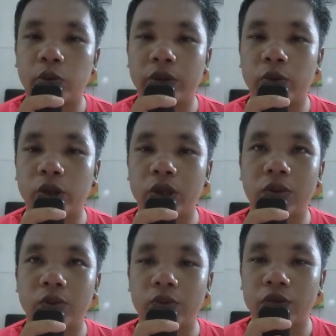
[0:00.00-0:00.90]
He
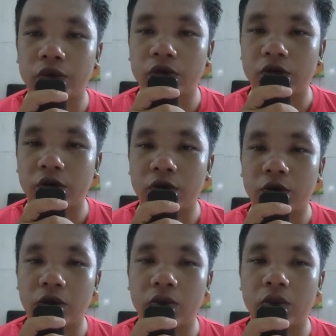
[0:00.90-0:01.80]
knew that if he didn't do
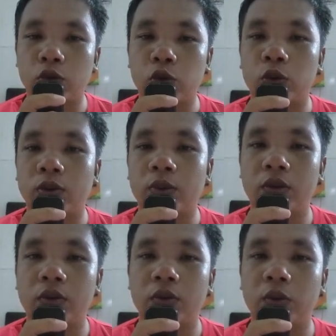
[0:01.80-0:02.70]
something,
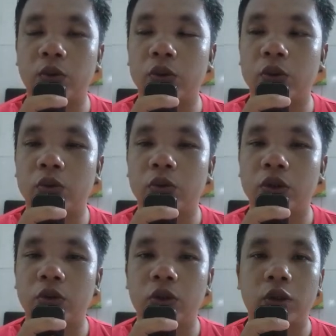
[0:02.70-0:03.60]
he would
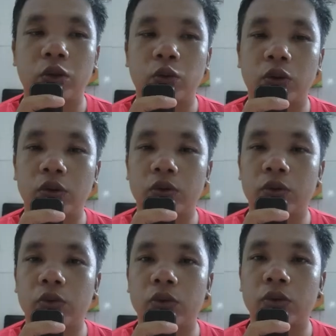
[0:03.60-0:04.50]
regret it
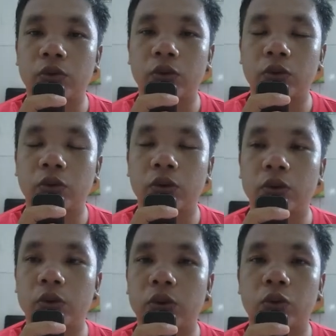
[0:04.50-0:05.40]
forever.
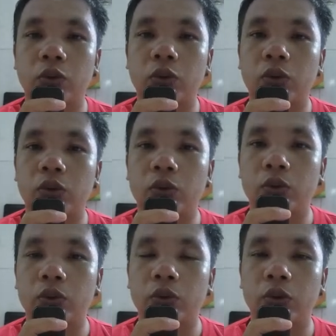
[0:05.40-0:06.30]
"I can't
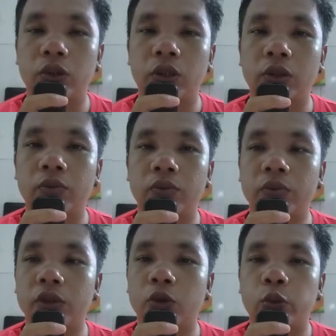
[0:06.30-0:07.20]
lose her,"
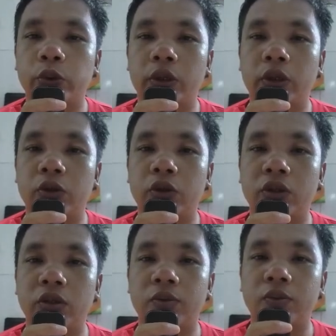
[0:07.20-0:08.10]
Lucas
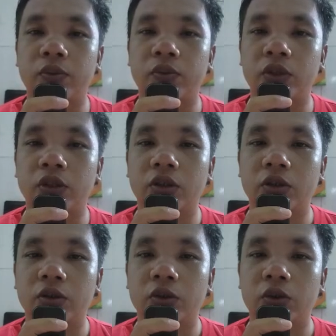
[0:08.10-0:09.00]
whispered to himself.